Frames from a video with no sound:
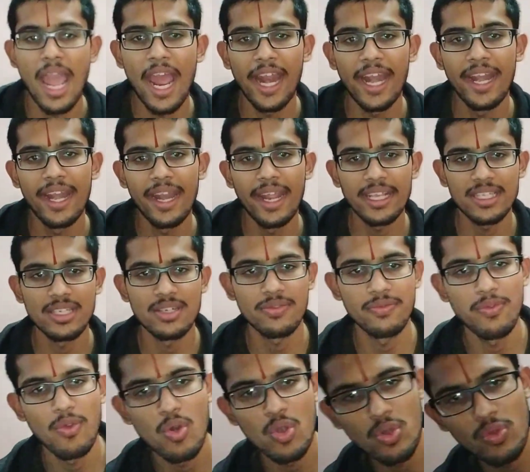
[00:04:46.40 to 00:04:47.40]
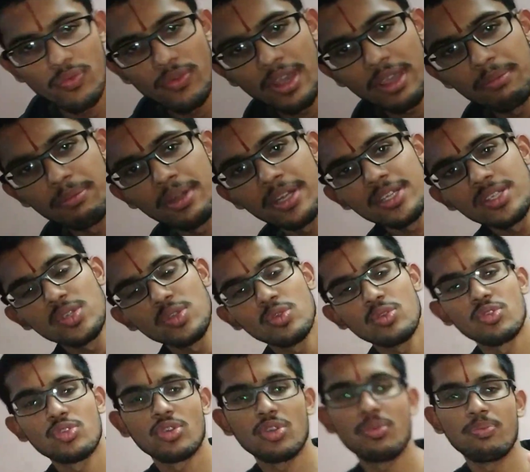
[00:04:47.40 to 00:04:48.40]
and next 4 to 5 minutes you
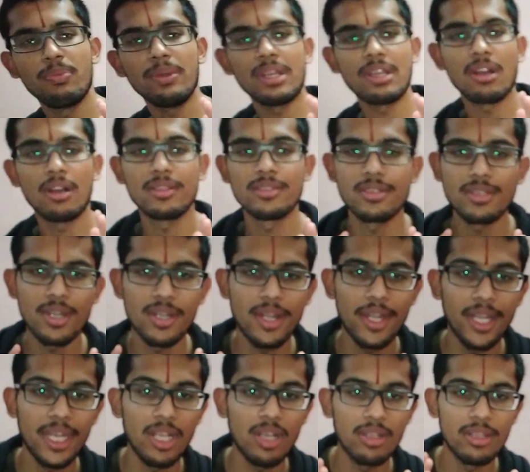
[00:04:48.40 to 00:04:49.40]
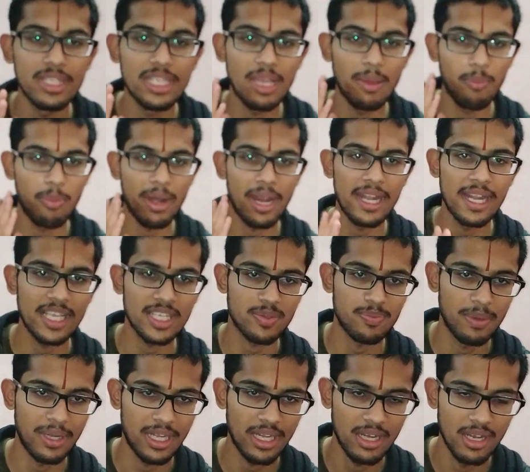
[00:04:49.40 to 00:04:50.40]
should be concentrating on the applied
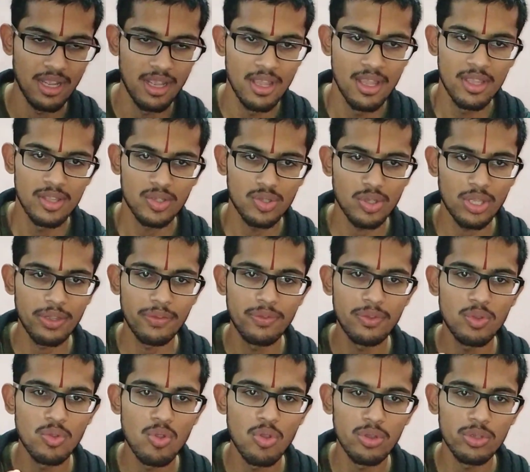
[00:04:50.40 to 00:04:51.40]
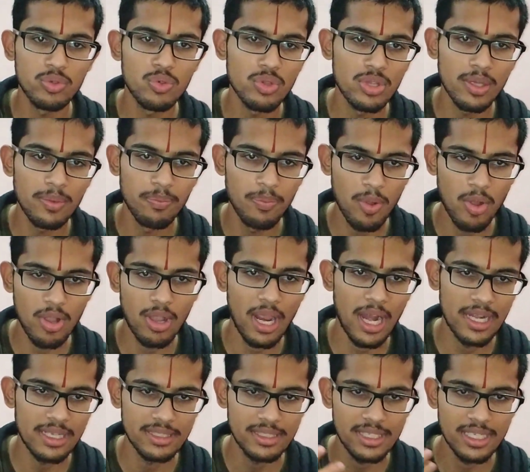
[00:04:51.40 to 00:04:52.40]
aspect. So if you go to the book
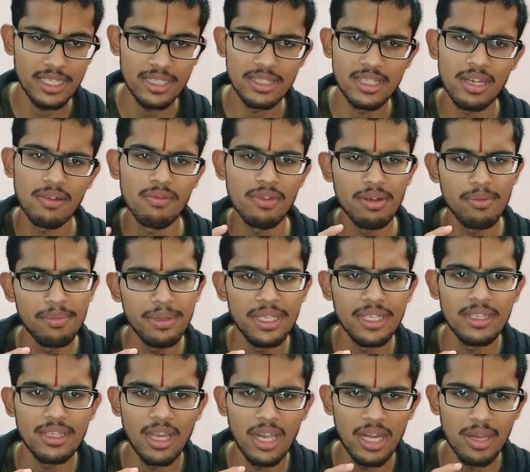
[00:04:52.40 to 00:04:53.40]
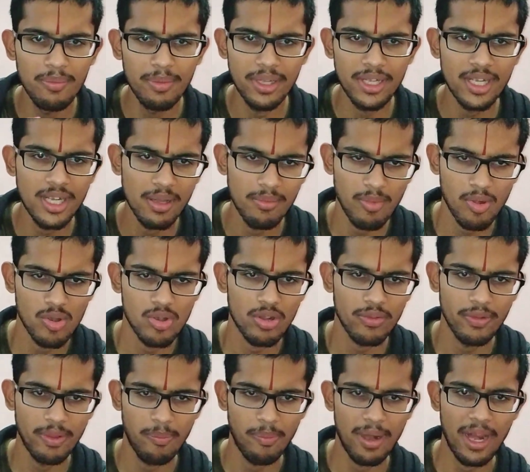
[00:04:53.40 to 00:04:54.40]
and see, there will be a limited amount
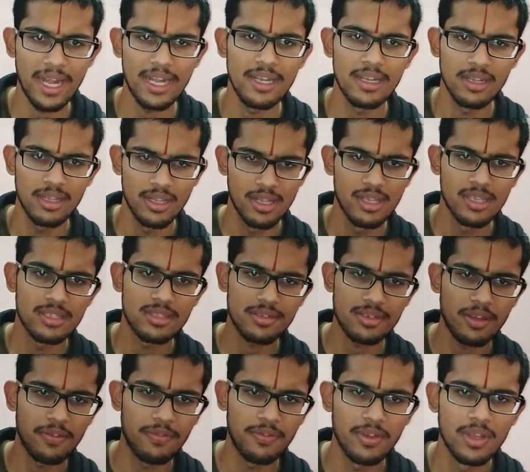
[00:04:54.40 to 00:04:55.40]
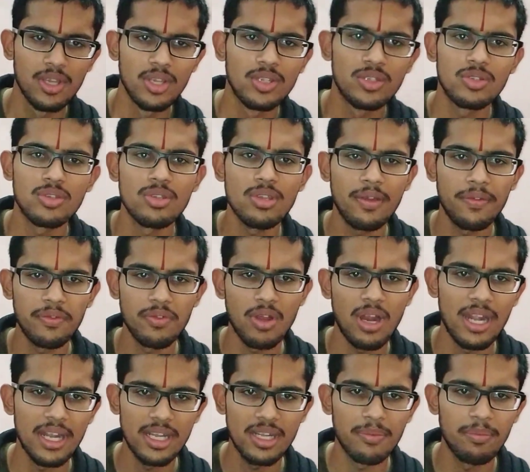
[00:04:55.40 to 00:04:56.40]
of applied stuff. so you have to
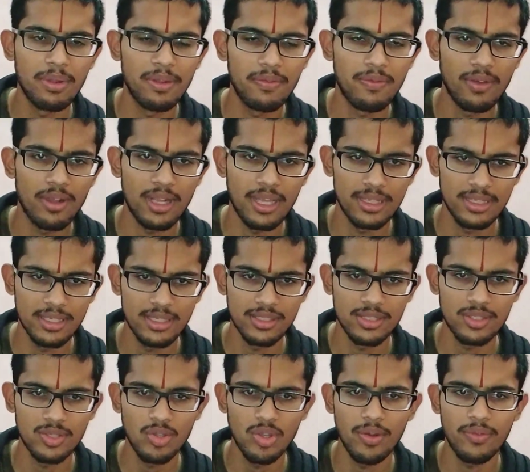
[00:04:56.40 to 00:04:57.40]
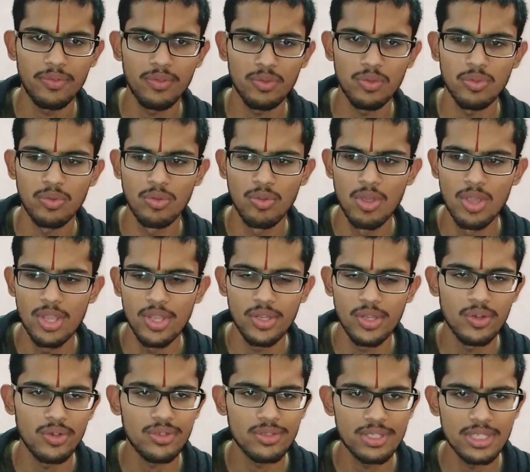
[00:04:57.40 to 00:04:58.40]
hunt a bit for others. You have to
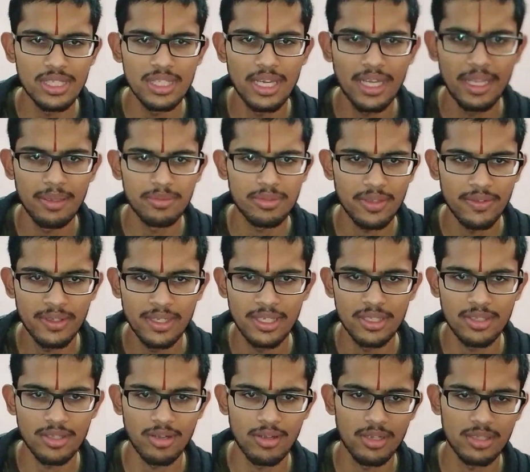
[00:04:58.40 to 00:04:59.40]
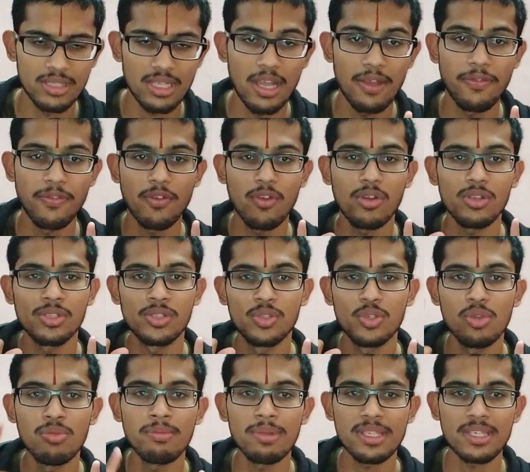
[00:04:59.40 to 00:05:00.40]
see the names of the disorders. Of course
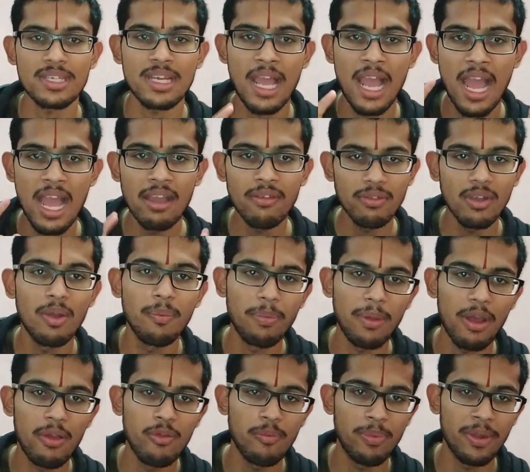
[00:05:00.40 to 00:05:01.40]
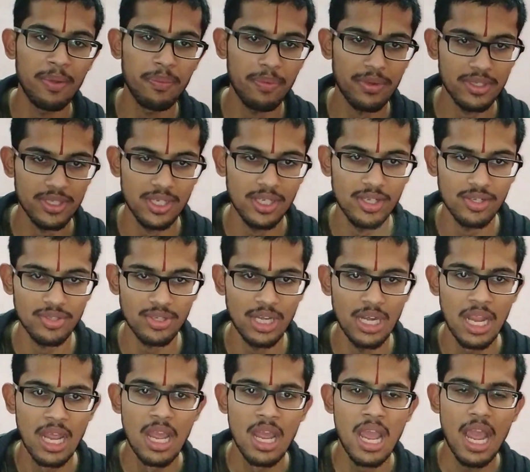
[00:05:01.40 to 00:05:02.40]
you must have a PowerPoint
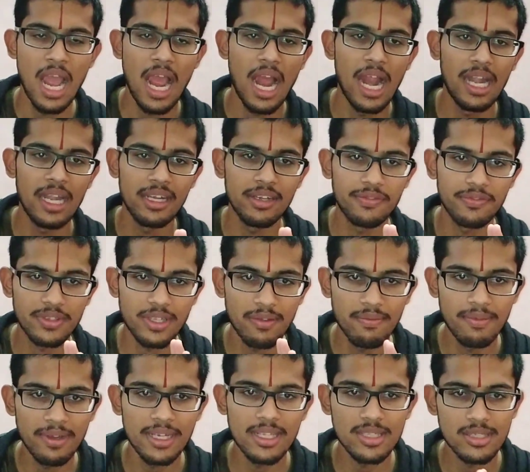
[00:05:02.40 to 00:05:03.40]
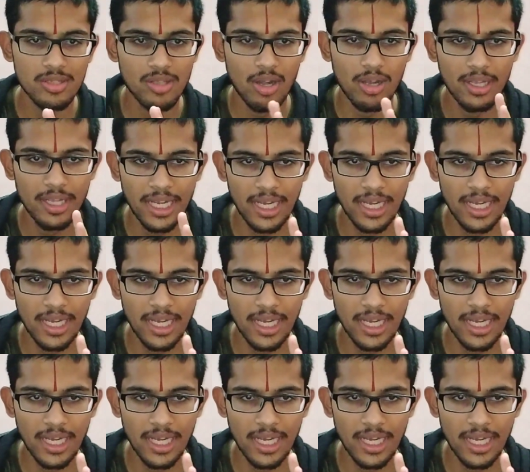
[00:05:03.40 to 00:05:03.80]
presentation, and if someone is not